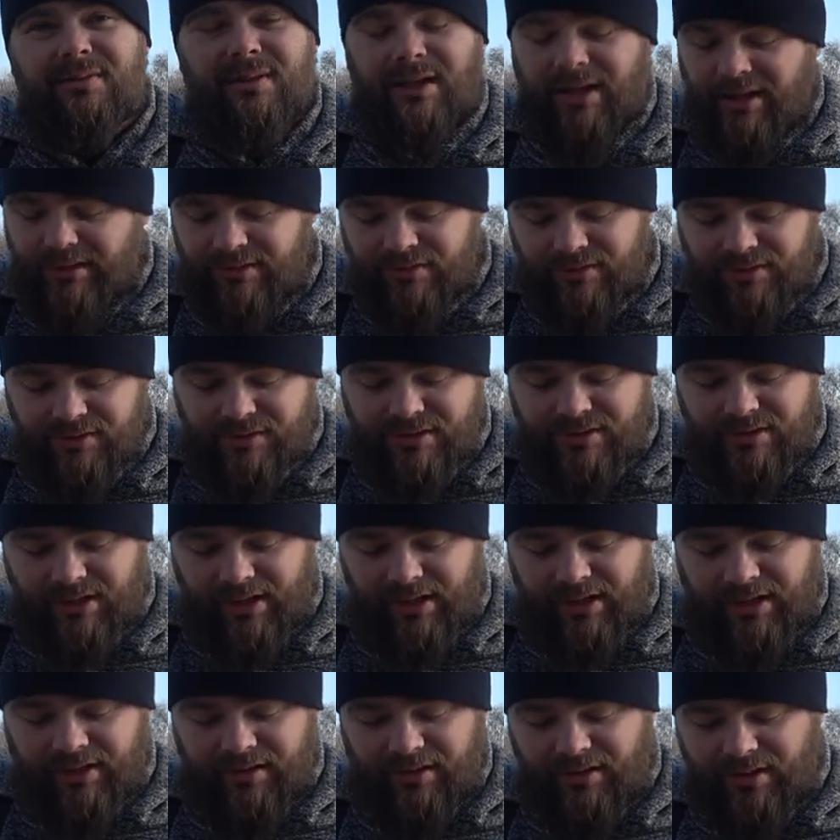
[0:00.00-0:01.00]
When I
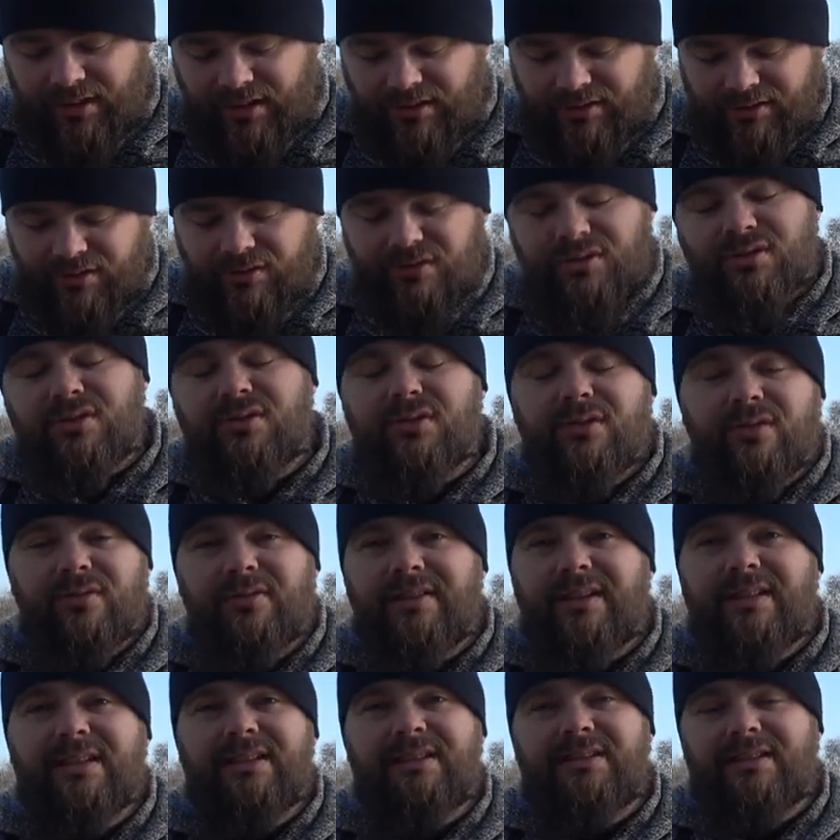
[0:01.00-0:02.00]
used two
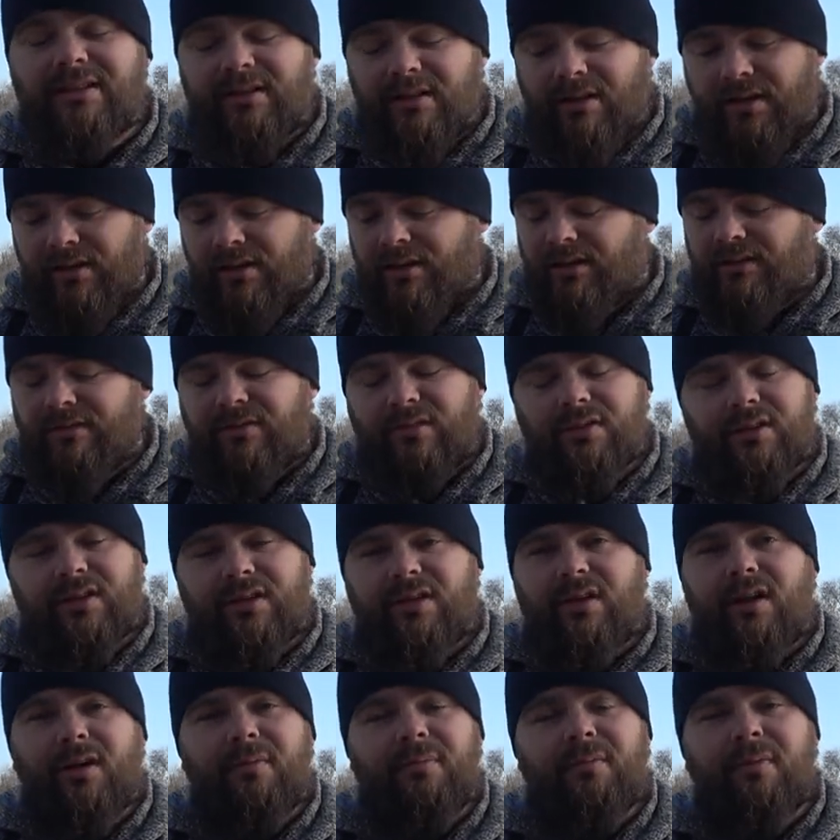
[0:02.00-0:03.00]
of these for the
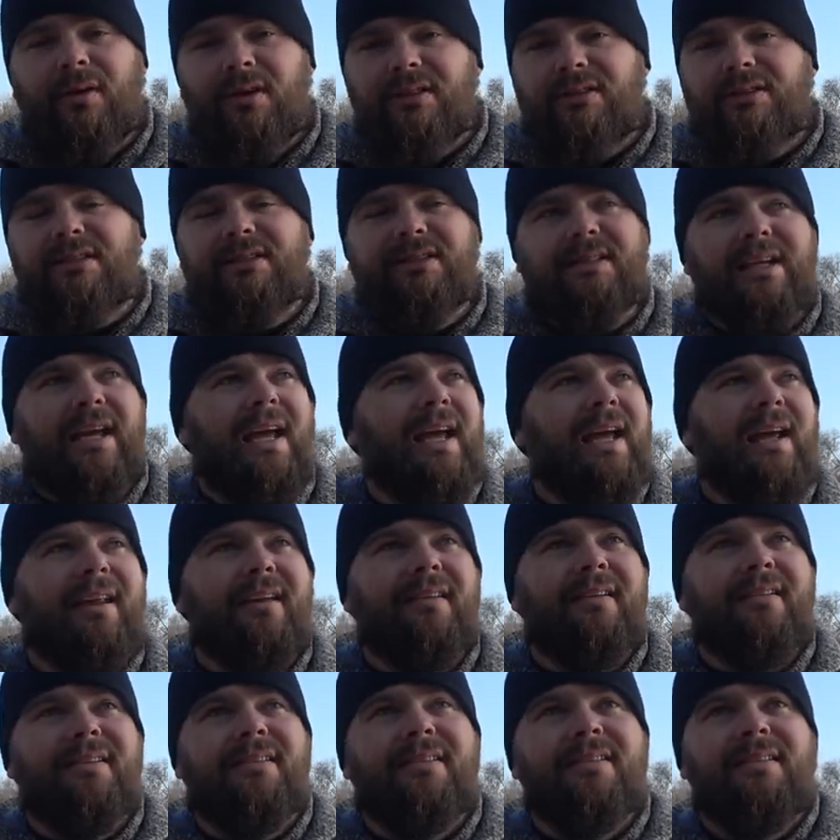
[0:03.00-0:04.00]
Carp Masters,
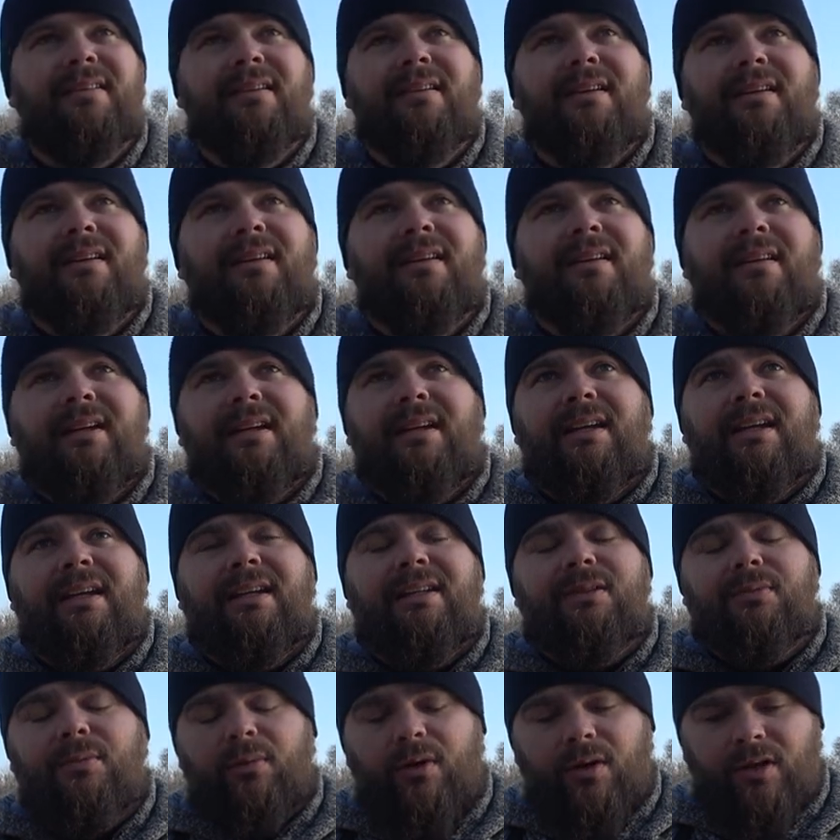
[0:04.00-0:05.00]
and
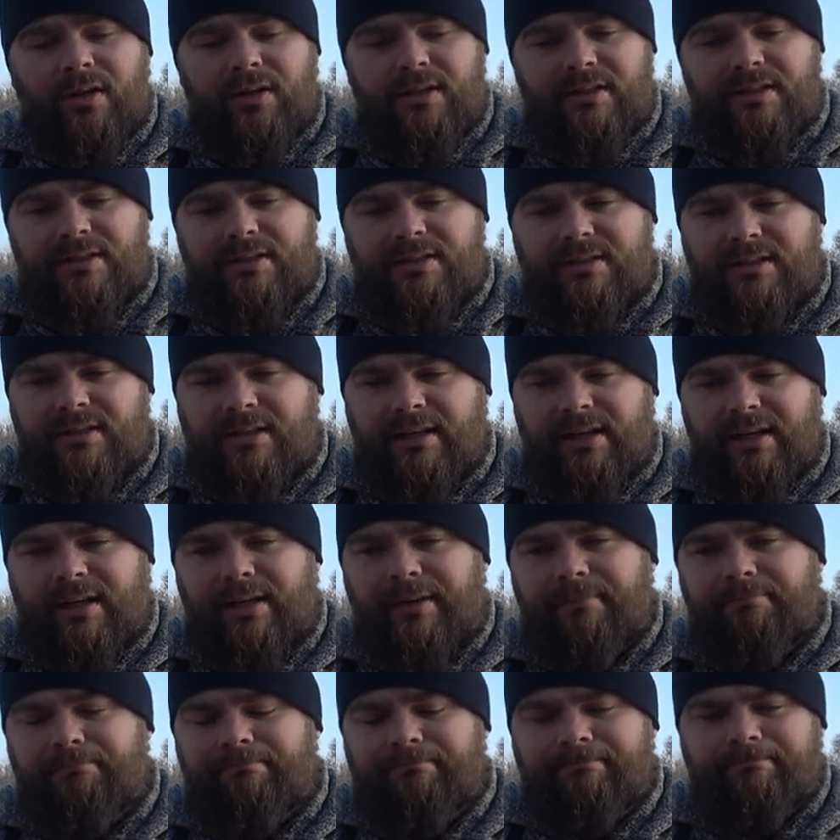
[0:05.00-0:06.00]
it was,
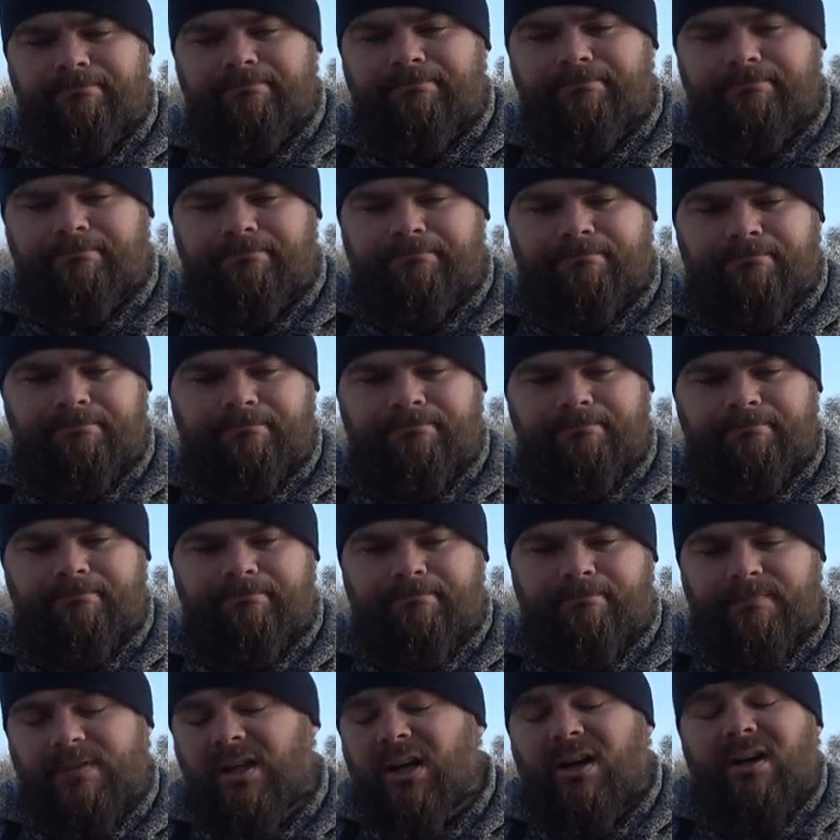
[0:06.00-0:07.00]

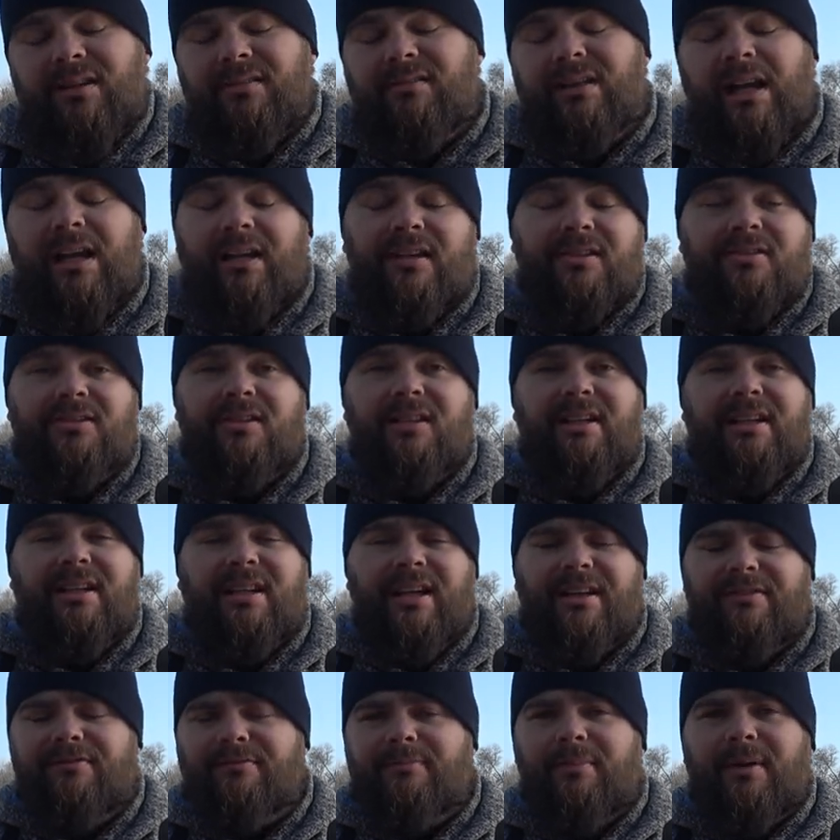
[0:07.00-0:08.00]
I literally
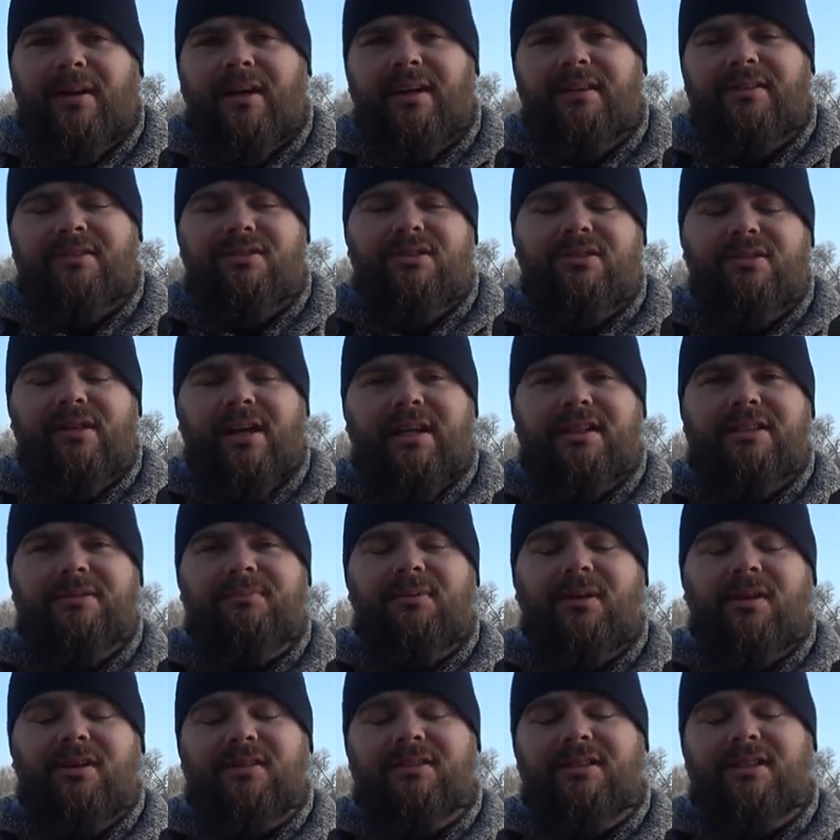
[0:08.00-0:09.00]
left my two H
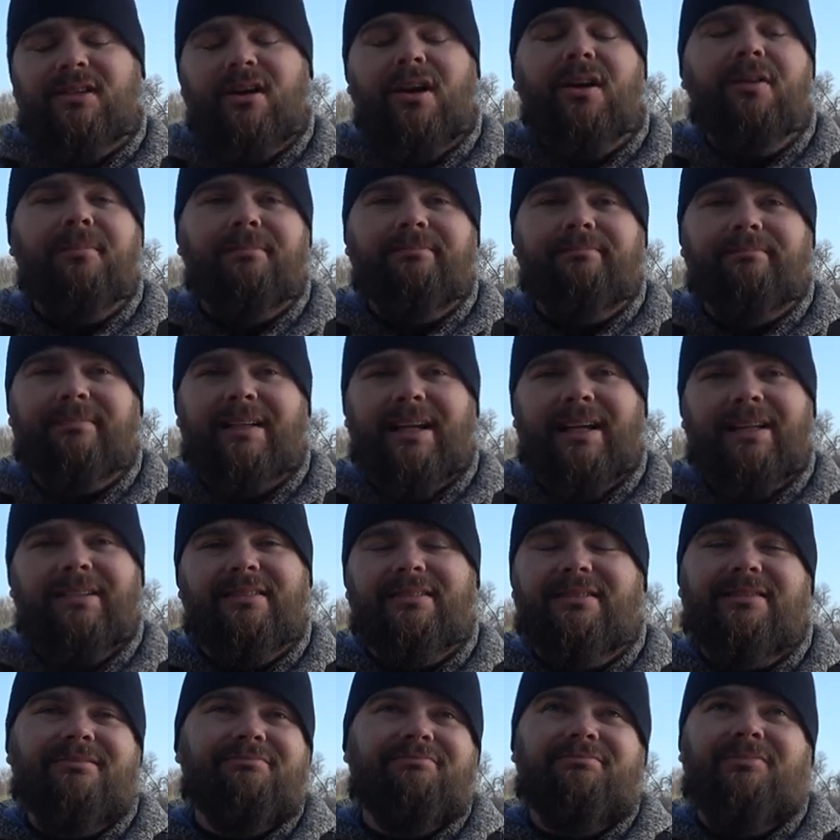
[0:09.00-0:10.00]
blocks at home,
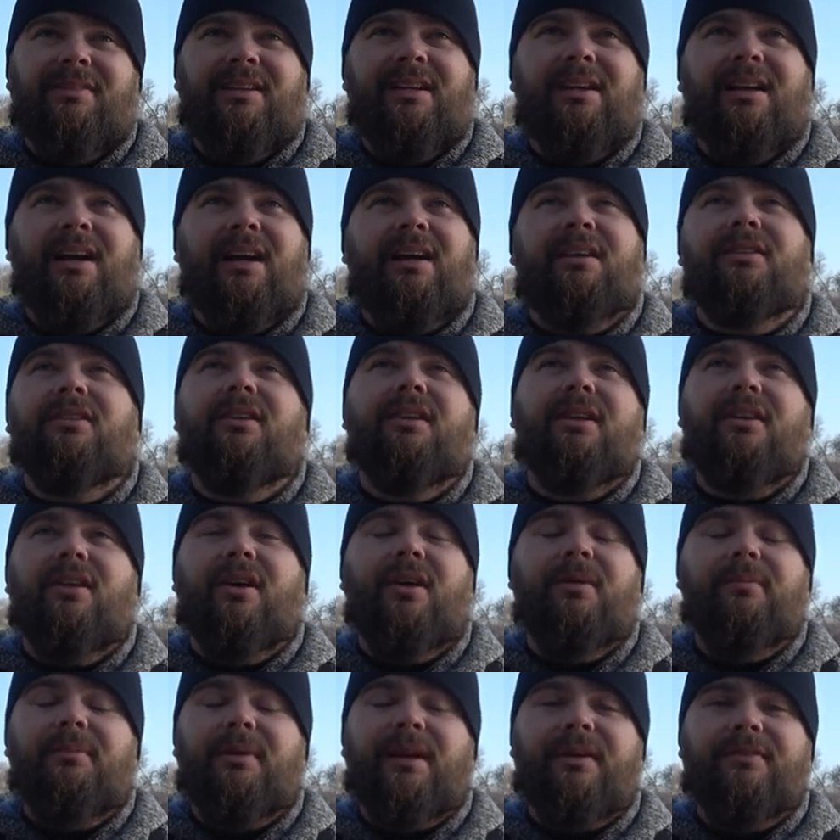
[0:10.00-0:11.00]
and
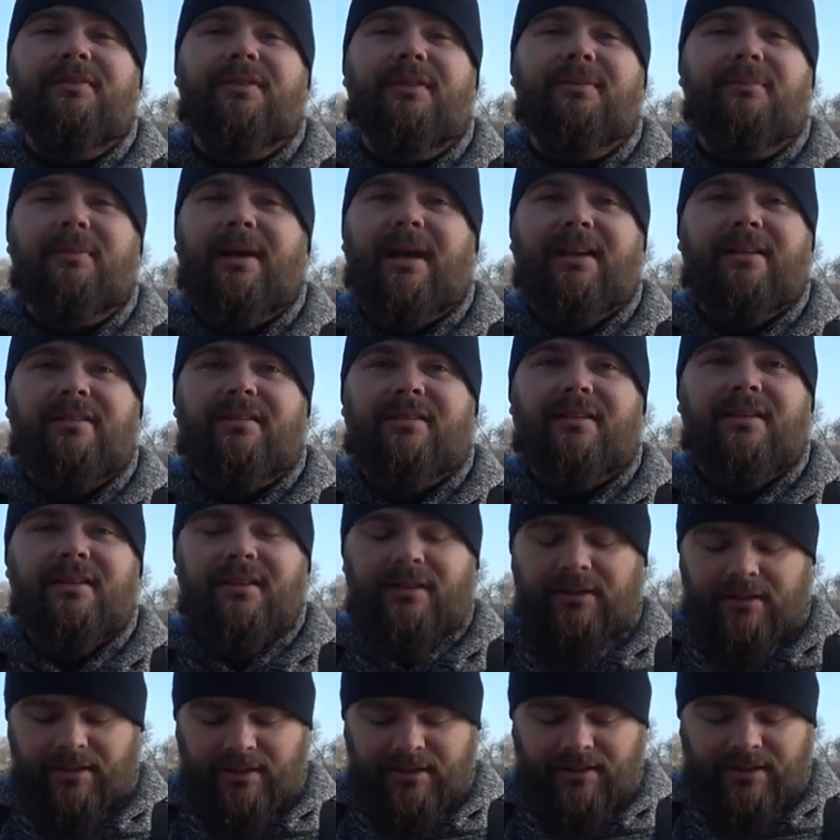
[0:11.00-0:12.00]

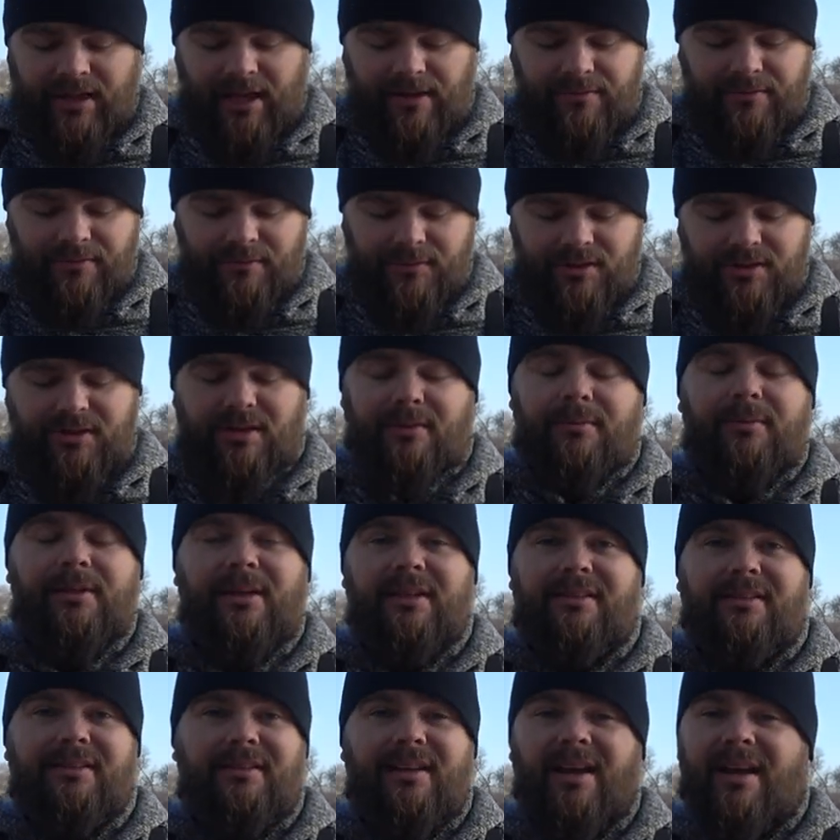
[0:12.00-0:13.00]
gave them to someone
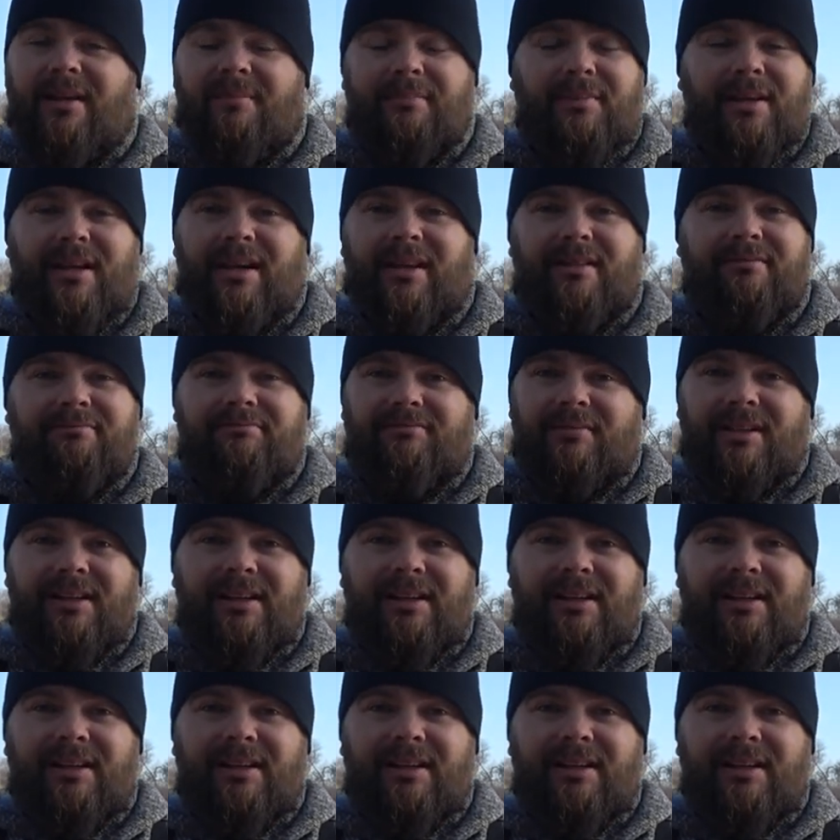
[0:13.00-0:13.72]
at the dam, and I'm